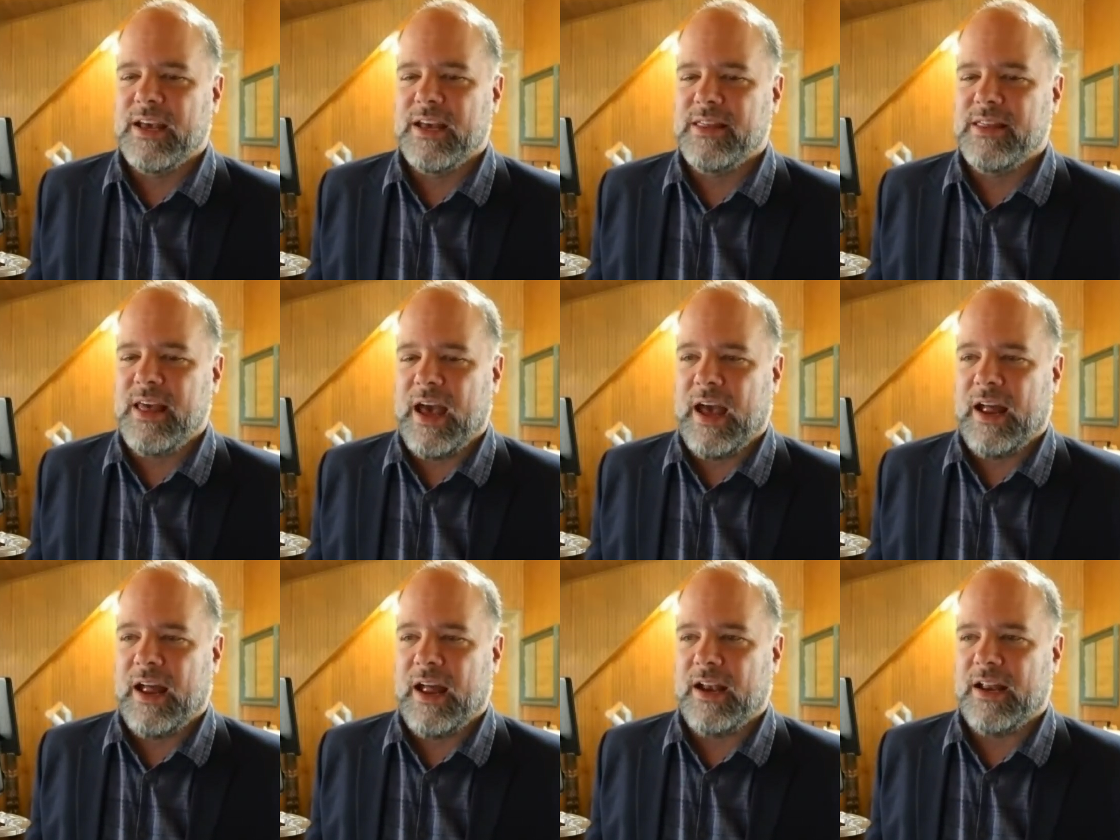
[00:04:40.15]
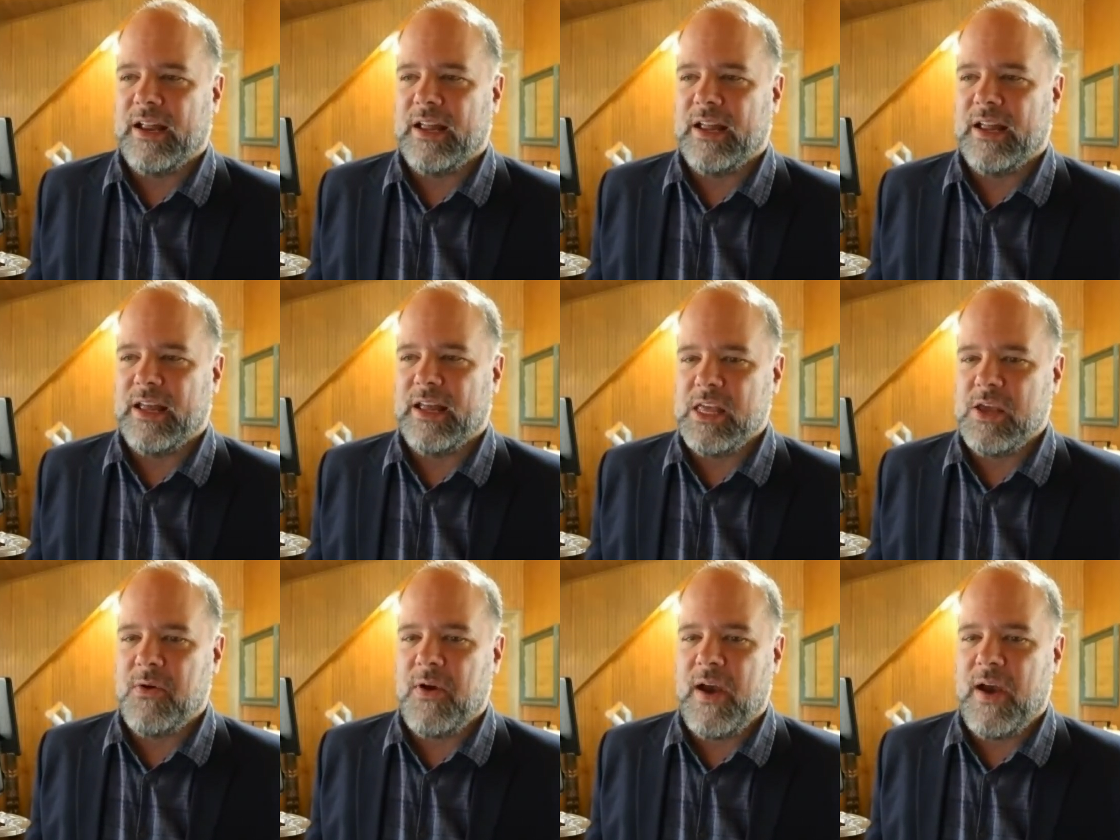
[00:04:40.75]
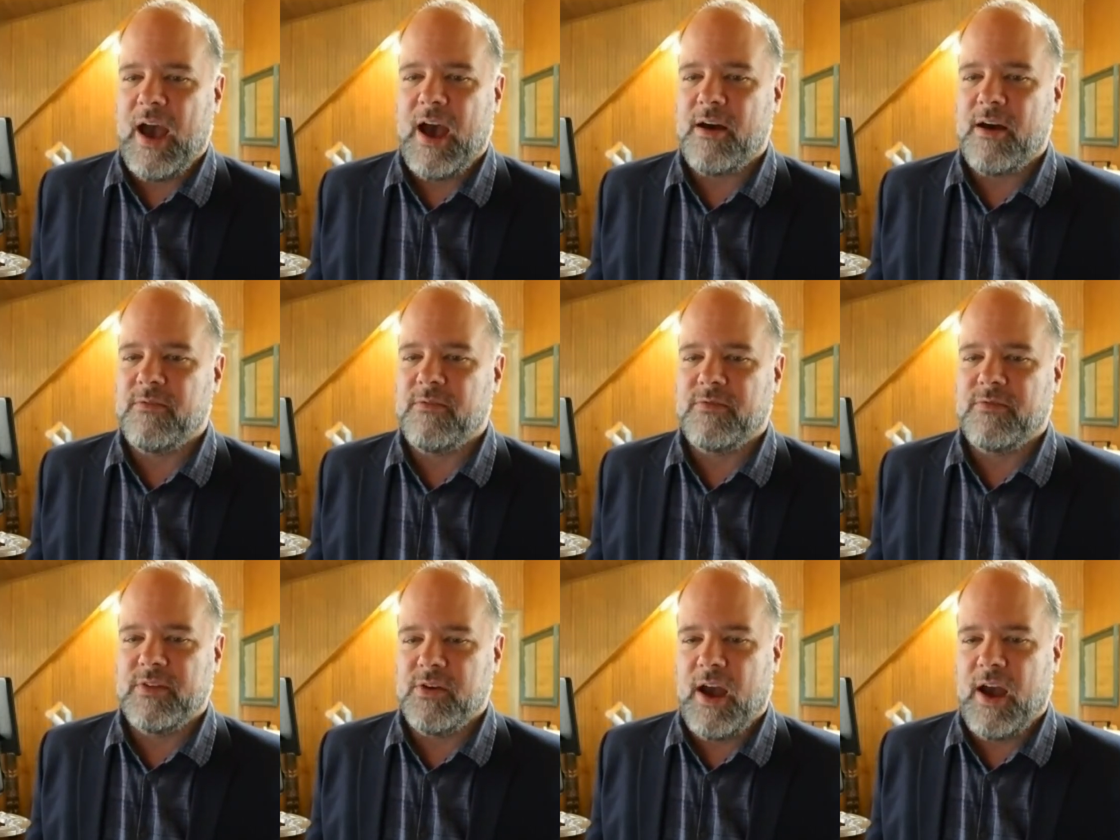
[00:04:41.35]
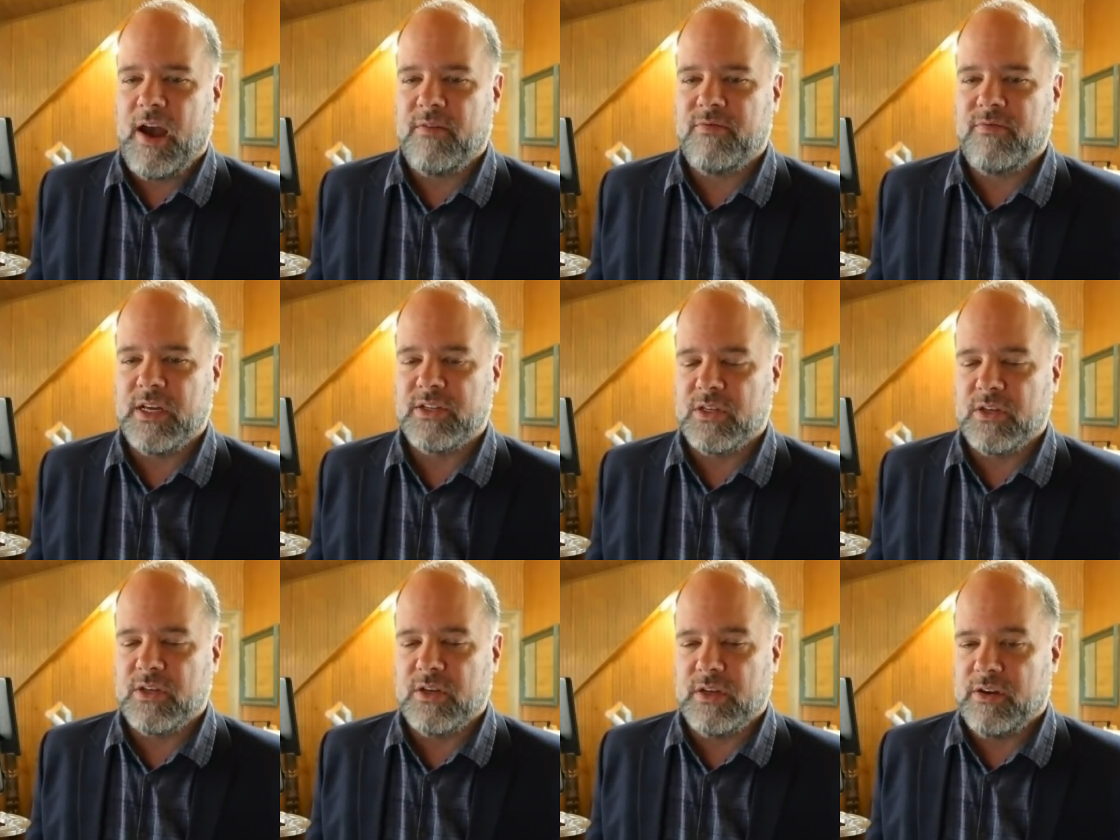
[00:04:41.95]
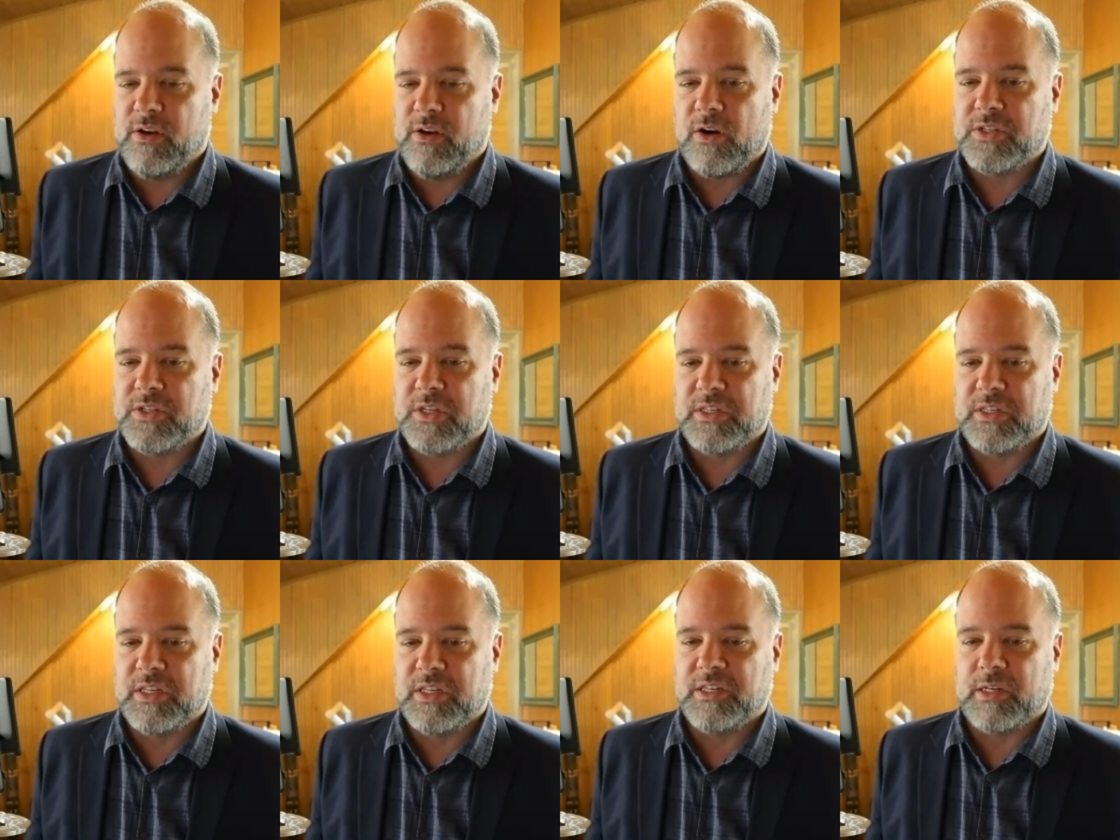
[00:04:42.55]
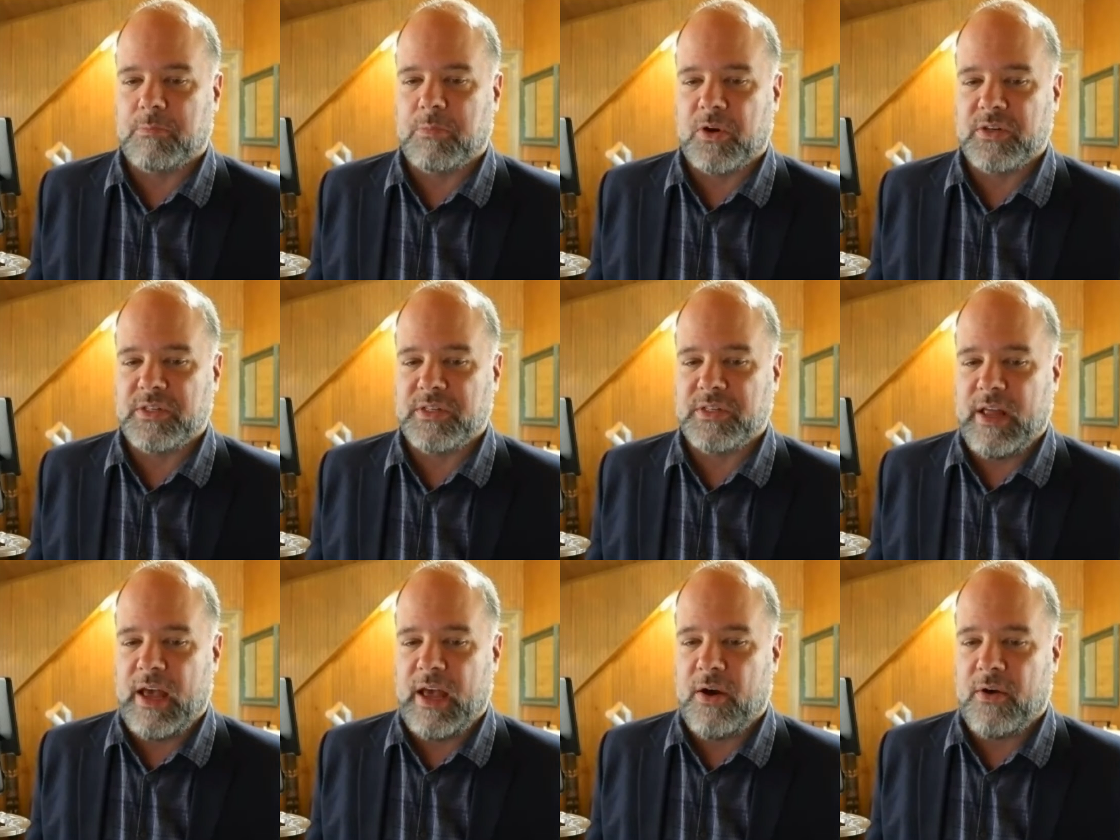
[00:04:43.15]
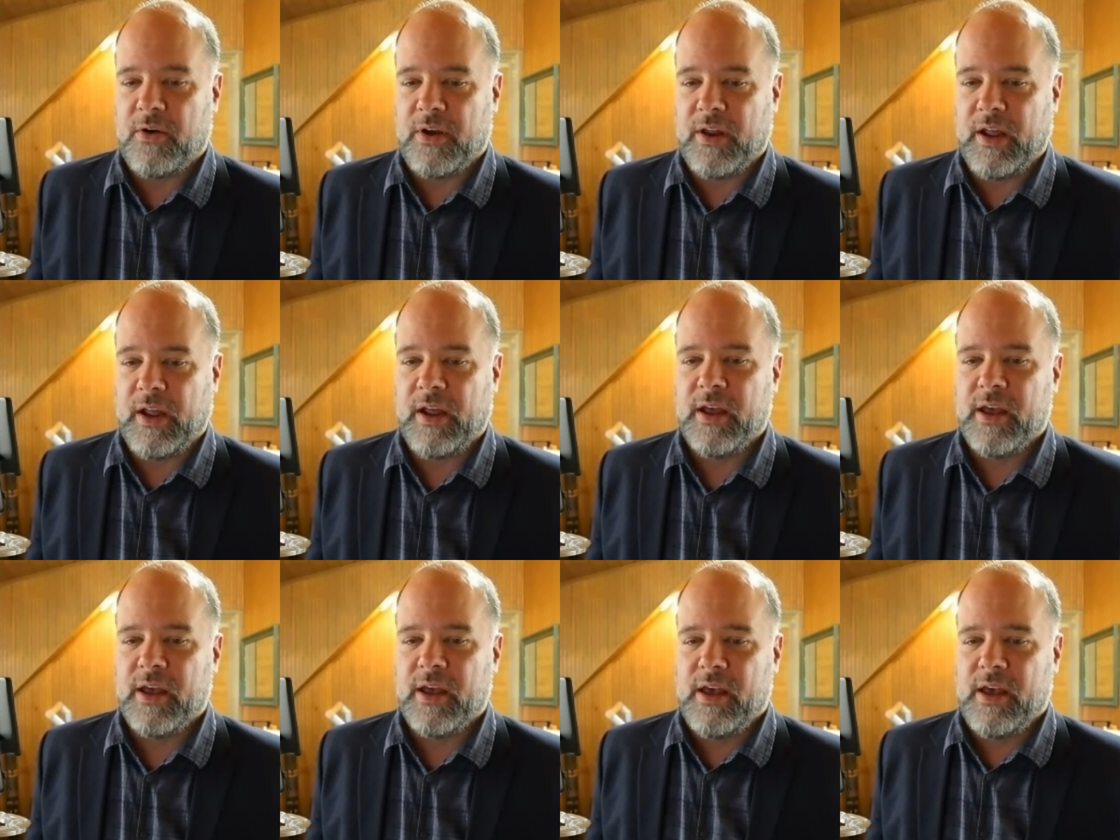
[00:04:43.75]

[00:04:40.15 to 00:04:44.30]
that you have these narcissistic personality,